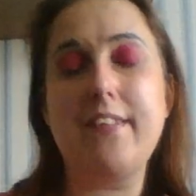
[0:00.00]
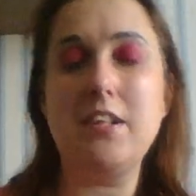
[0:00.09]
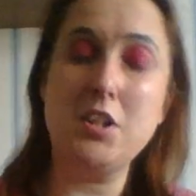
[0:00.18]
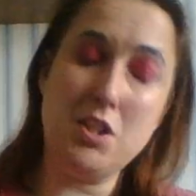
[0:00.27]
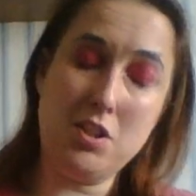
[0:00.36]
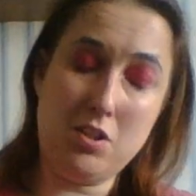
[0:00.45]

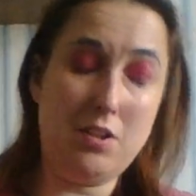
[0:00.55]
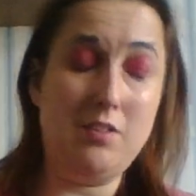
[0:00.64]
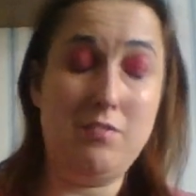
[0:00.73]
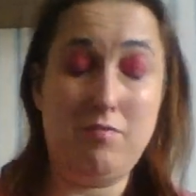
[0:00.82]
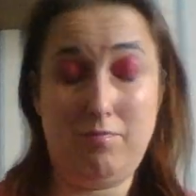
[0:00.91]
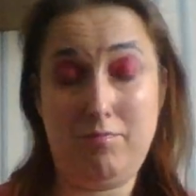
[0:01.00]
and
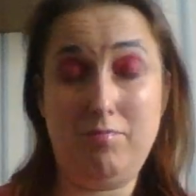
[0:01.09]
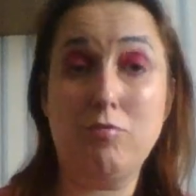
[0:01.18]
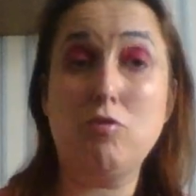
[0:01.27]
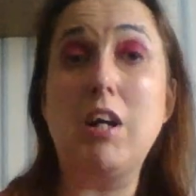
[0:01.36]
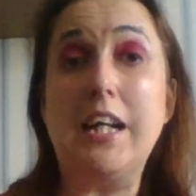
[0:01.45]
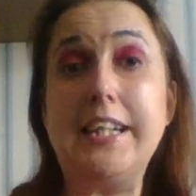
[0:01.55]

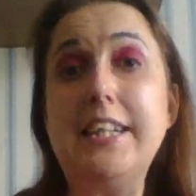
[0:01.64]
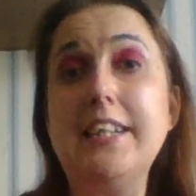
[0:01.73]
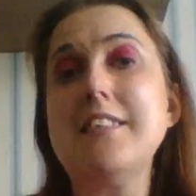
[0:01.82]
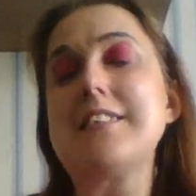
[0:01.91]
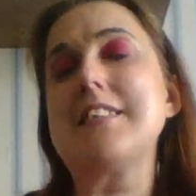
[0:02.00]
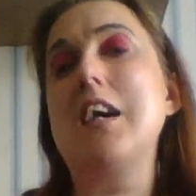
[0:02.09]

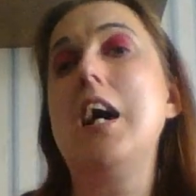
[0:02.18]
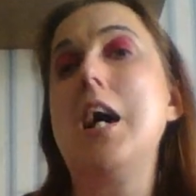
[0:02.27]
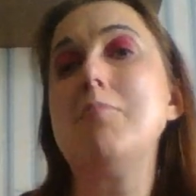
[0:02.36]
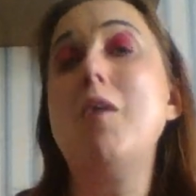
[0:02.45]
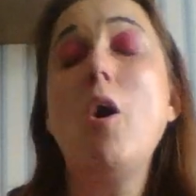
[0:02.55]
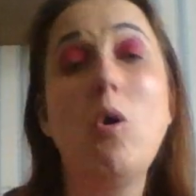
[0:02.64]
trains
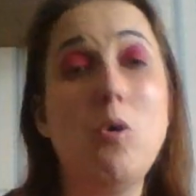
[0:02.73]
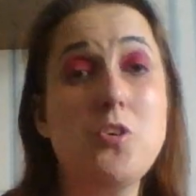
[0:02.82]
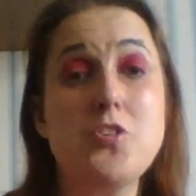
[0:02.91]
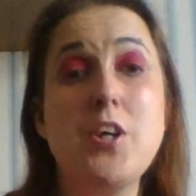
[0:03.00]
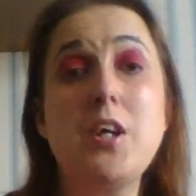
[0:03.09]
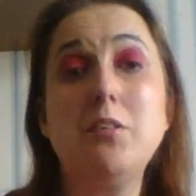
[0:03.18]
um,
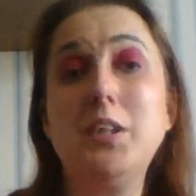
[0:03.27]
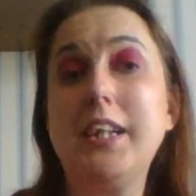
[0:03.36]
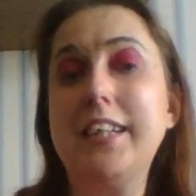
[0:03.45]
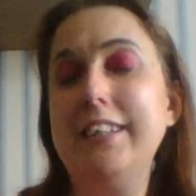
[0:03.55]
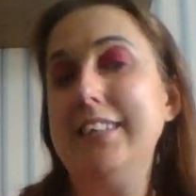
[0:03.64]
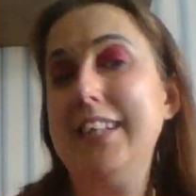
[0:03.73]
also you
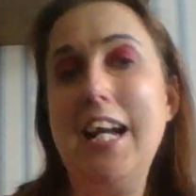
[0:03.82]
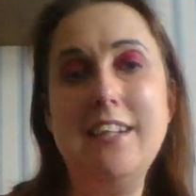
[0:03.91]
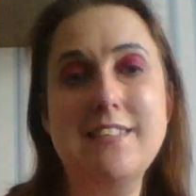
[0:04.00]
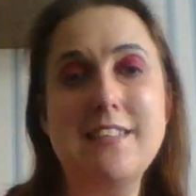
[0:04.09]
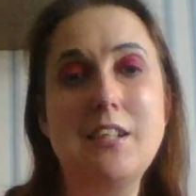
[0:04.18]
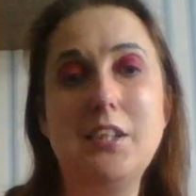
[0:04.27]
can get
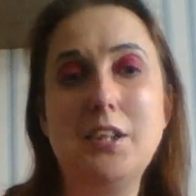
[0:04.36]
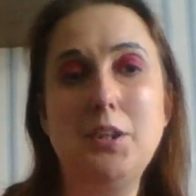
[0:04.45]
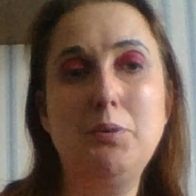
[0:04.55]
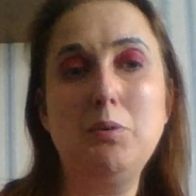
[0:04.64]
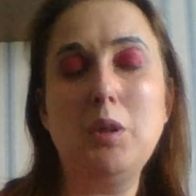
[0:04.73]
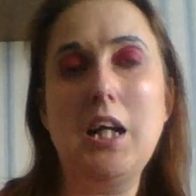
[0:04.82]

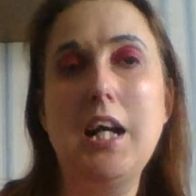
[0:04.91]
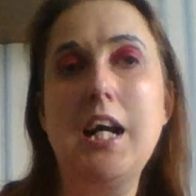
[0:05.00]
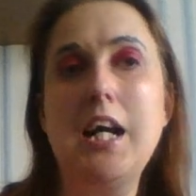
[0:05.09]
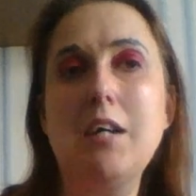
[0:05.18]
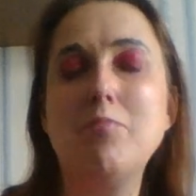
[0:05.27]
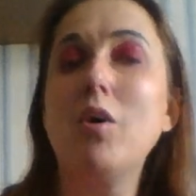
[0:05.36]
to
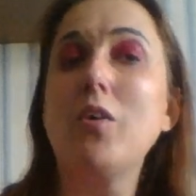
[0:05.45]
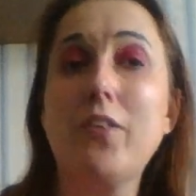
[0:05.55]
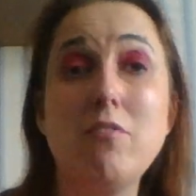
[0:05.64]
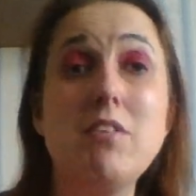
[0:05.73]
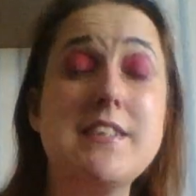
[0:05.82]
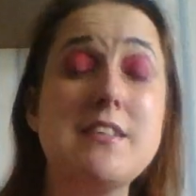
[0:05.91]
um, other
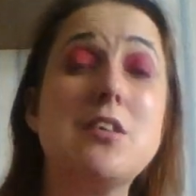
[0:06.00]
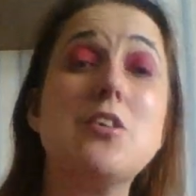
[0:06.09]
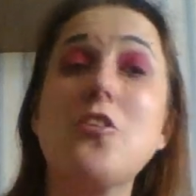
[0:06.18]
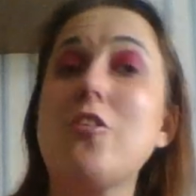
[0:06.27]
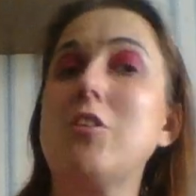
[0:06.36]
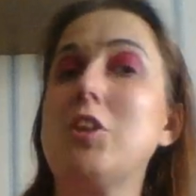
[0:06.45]

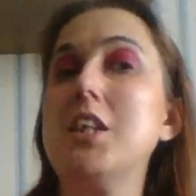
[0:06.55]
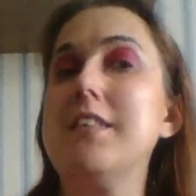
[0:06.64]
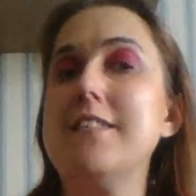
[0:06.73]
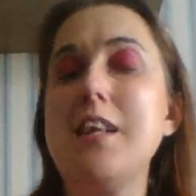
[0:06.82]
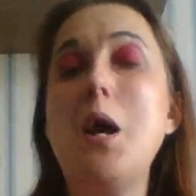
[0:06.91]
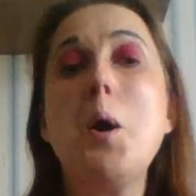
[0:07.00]
resorts such
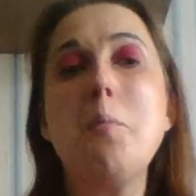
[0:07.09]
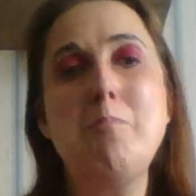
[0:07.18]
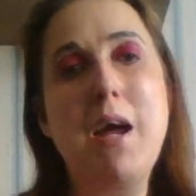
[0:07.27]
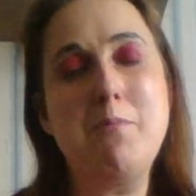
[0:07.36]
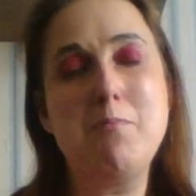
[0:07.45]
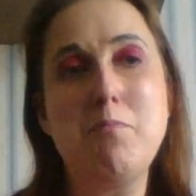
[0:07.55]
as
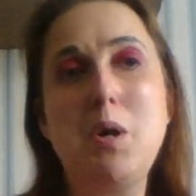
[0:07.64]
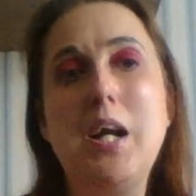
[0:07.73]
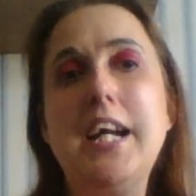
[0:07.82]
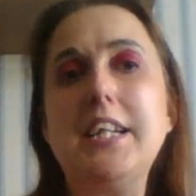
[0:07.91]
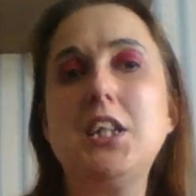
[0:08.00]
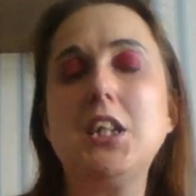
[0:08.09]

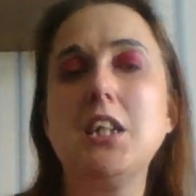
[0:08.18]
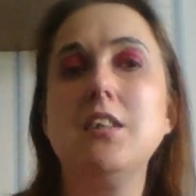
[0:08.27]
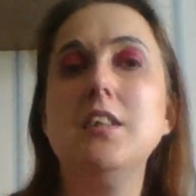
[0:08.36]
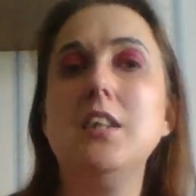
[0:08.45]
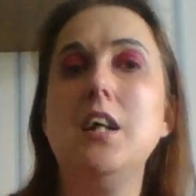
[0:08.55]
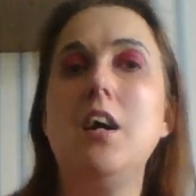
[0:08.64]
Bembridge
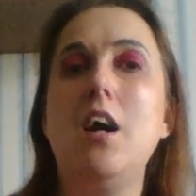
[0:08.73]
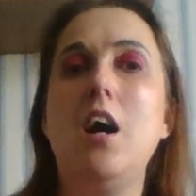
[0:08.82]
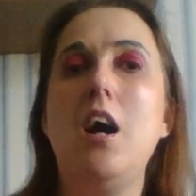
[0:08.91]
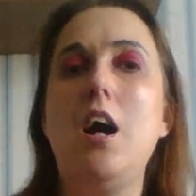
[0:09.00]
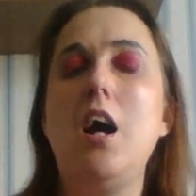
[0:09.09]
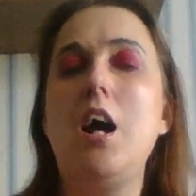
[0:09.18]

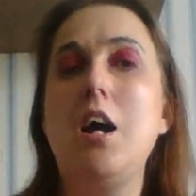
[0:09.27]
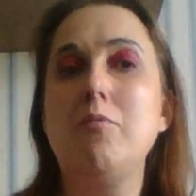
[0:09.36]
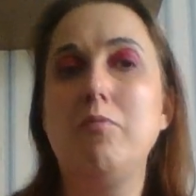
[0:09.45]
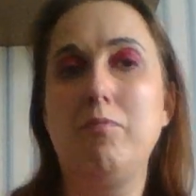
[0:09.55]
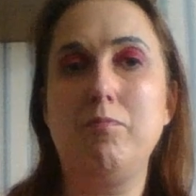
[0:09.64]
um,